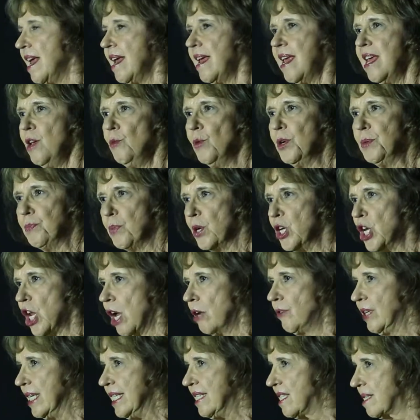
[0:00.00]
he would put
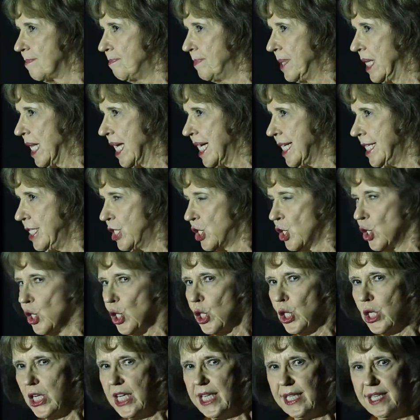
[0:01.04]
on his
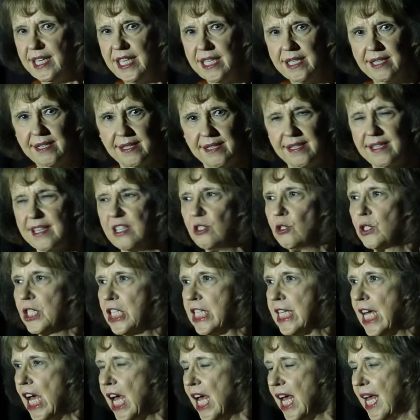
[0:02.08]
blazer and his silk
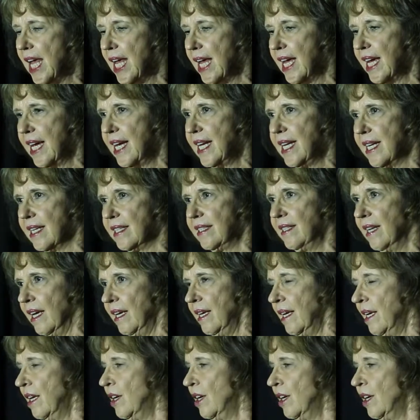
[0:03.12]
tie, and